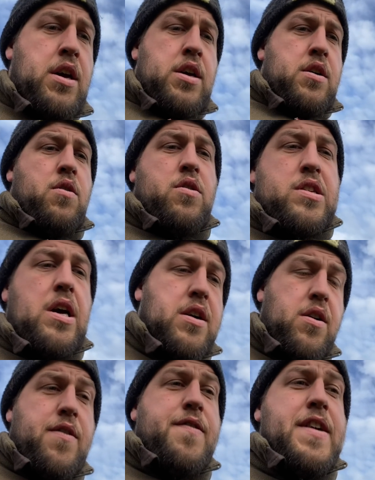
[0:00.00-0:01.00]
Also, I've
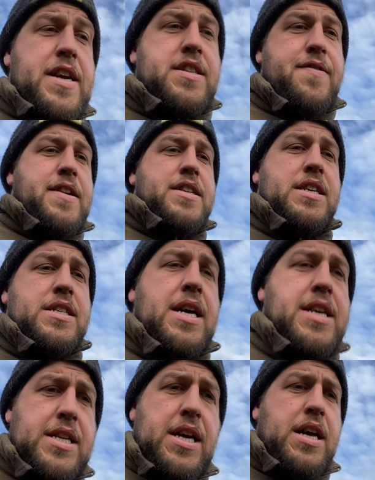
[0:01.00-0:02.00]
got to fix the fencing stakes.